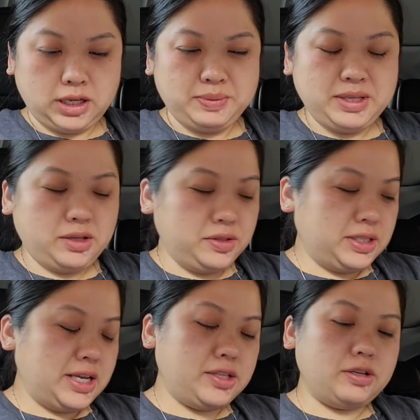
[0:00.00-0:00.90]
I mean, those
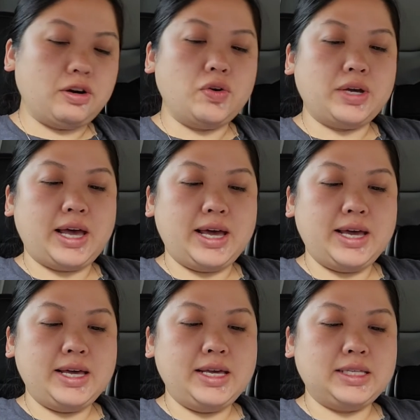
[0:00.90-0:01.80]
days are
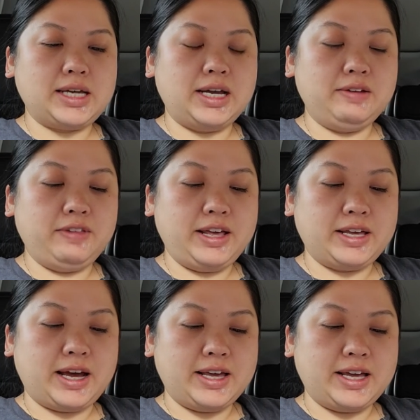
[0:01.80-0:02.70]
okay. It's kind of
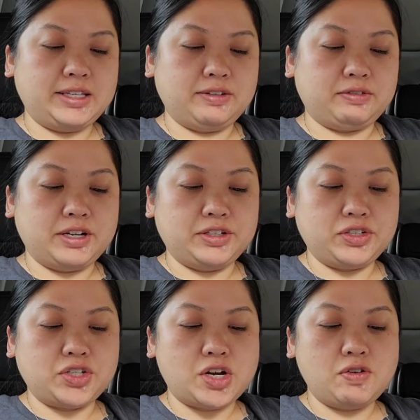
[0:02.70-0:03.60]
like I get to run the show